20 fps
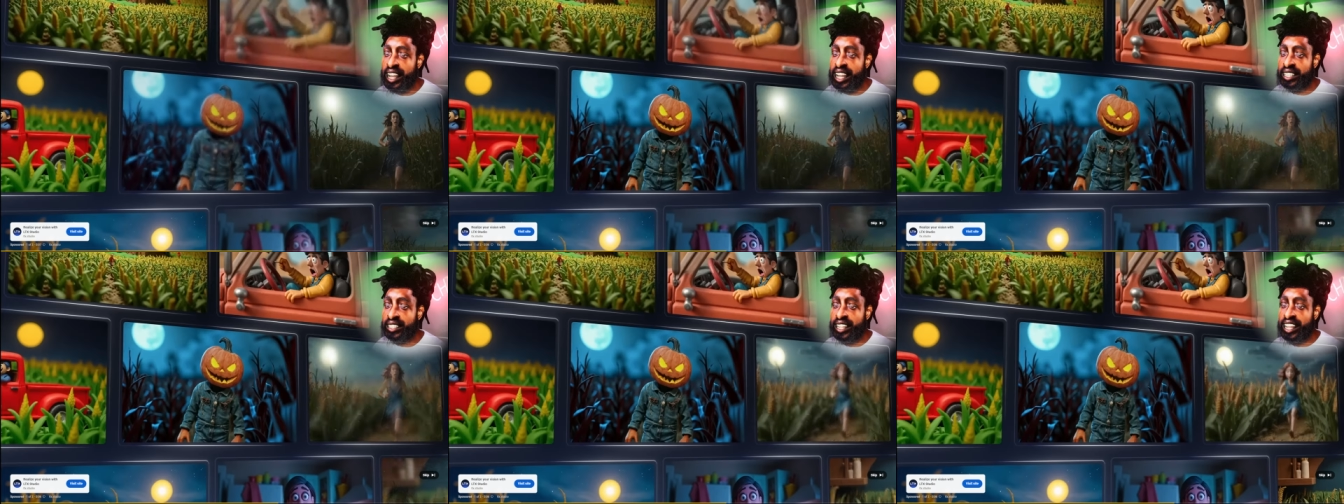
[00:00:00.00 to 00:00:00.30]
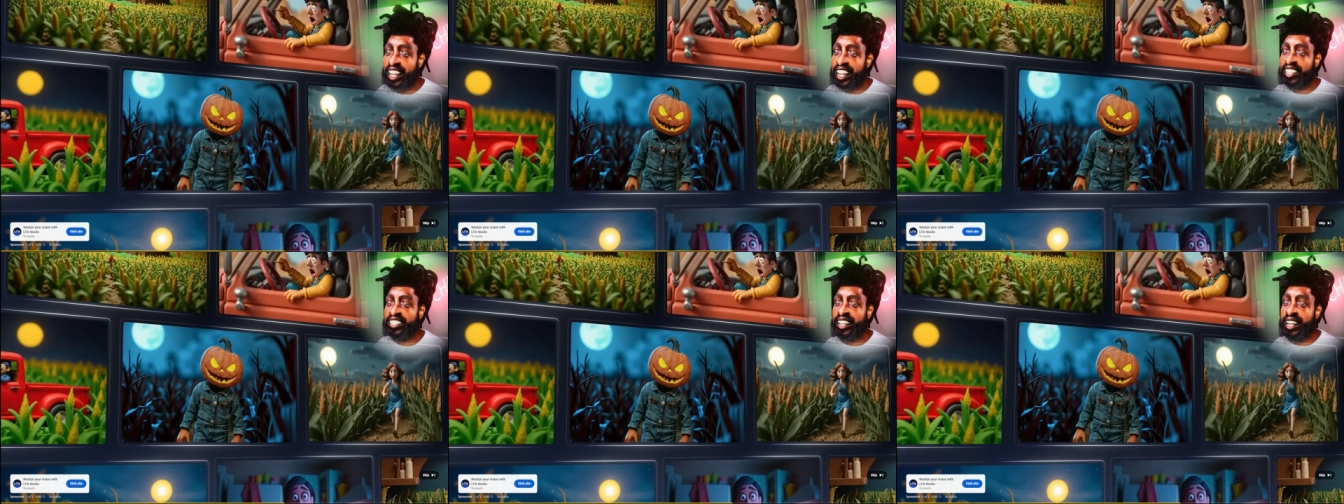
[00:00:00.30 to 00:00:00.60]

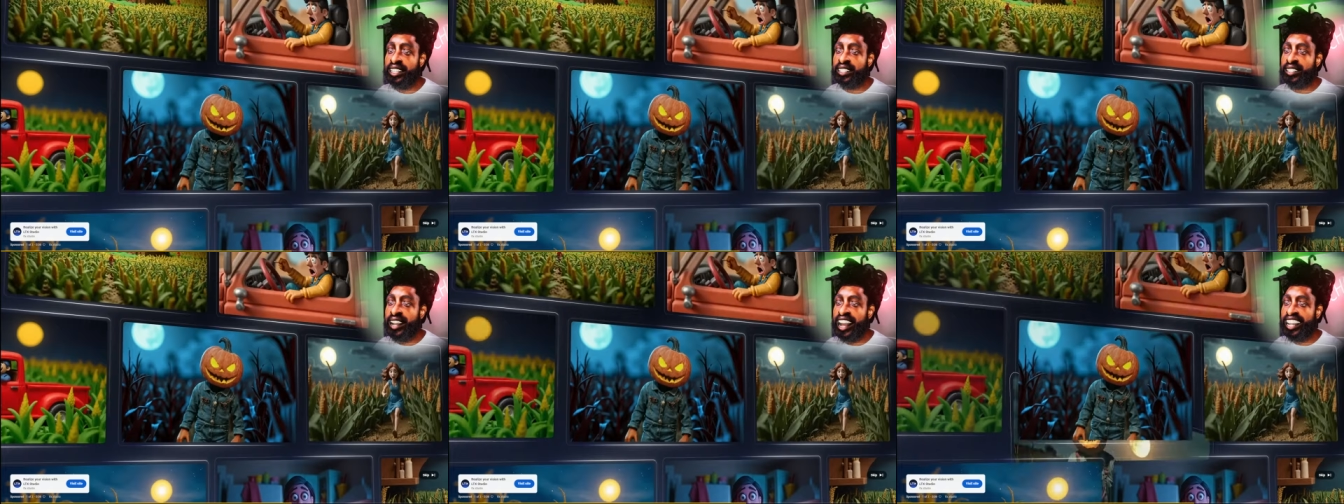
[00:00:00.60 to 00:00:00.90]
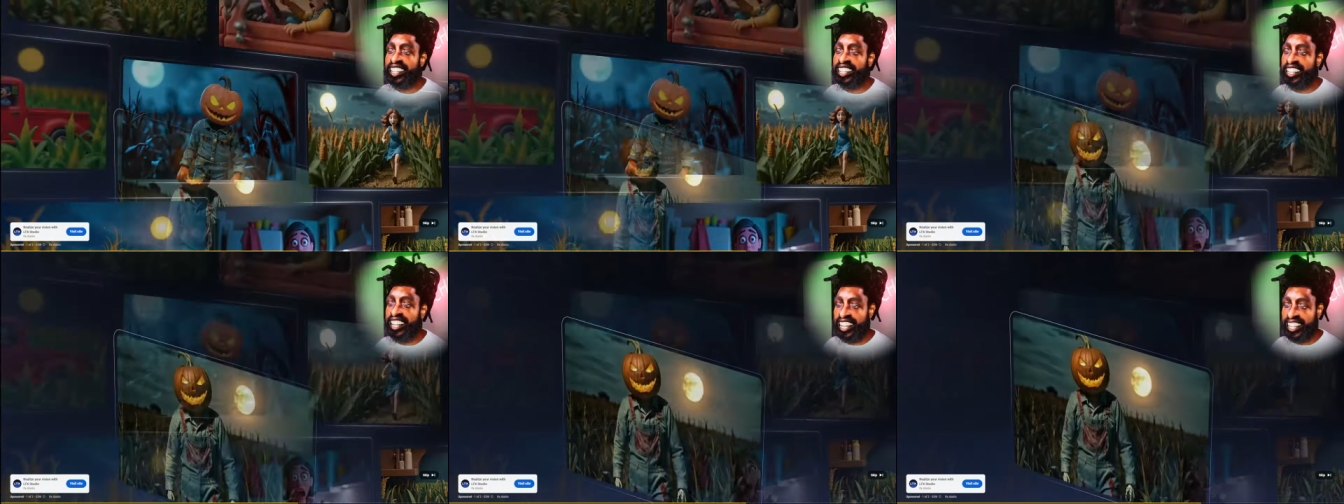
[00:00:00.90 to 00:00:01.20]
Whatever I'm
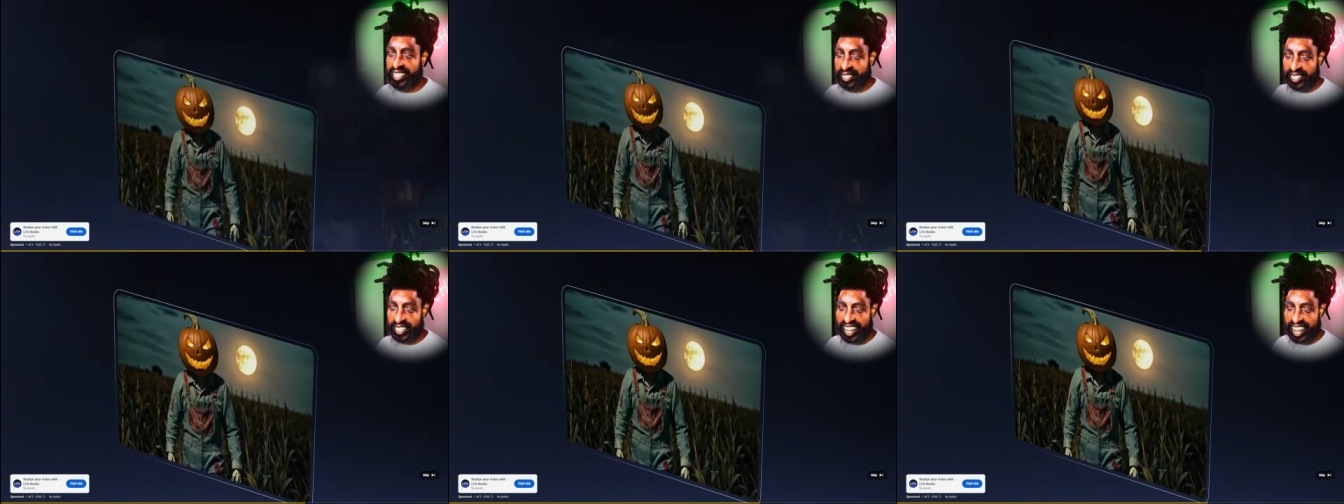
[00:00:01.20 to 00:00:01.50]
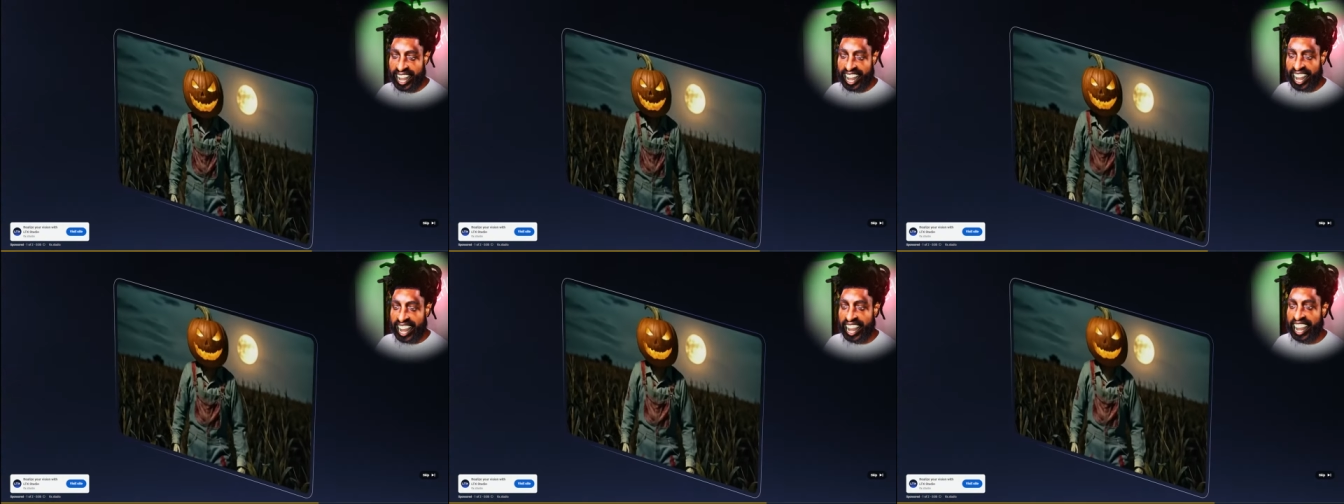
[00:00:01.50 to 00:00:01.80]
watching, that's what
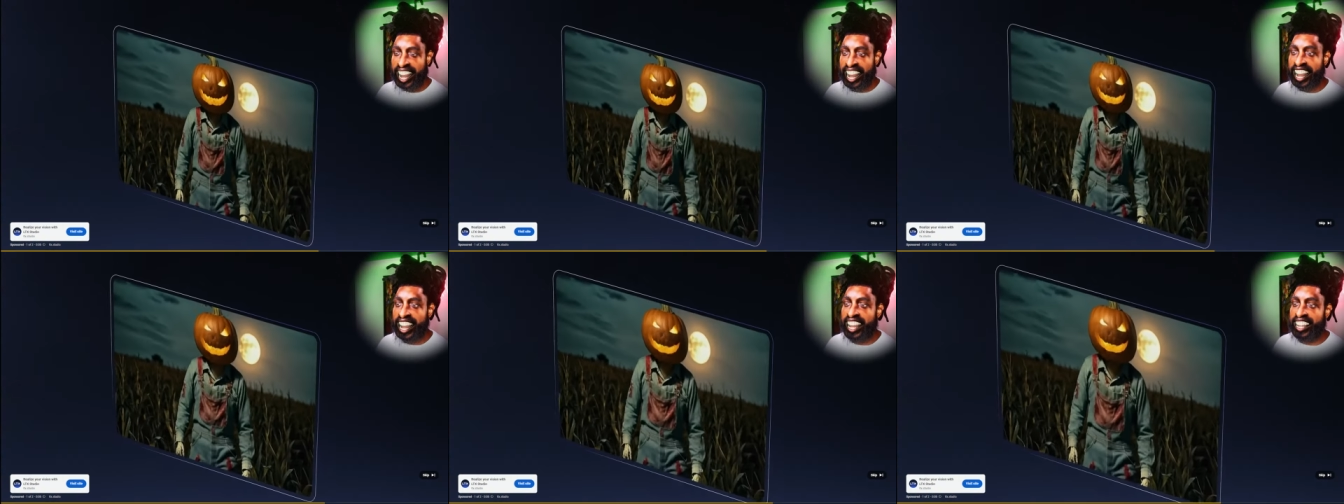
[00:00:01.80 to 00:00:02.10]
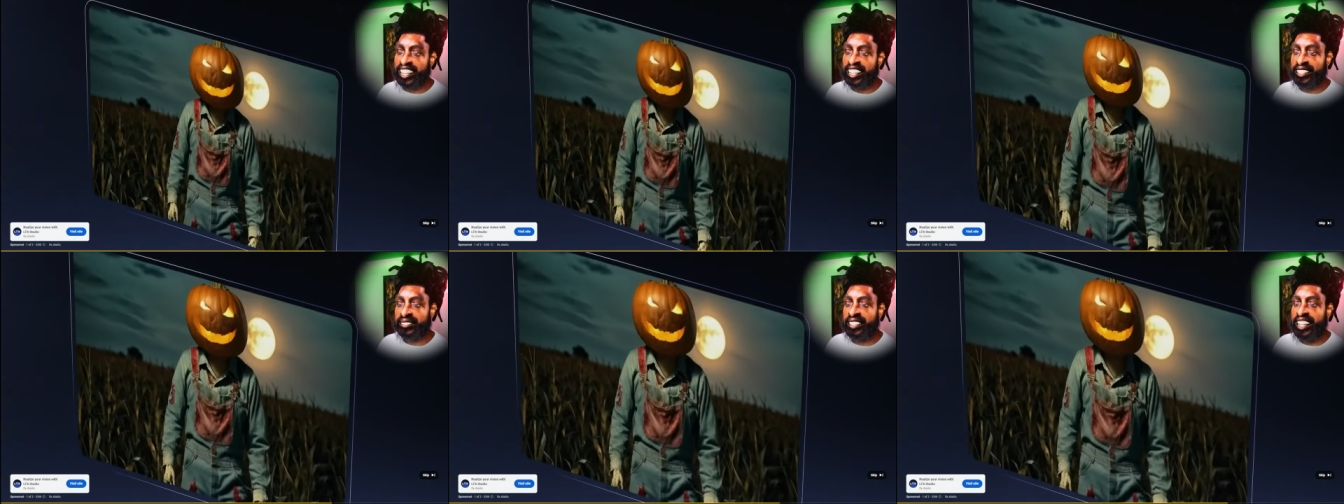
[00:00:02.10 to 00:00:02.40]
the ad
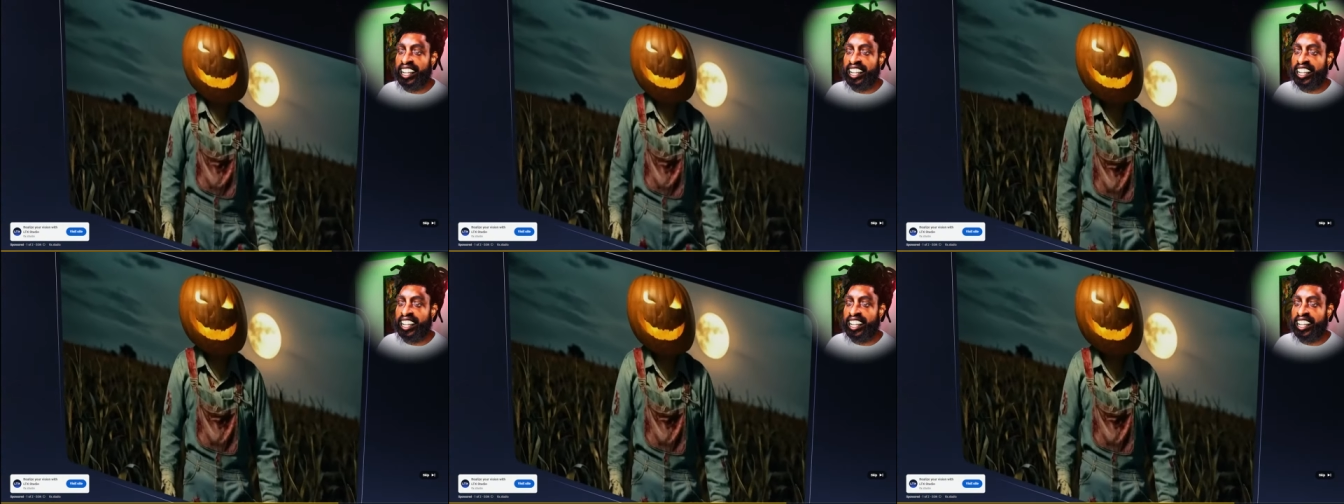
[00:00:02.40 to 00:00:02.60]
gonna be.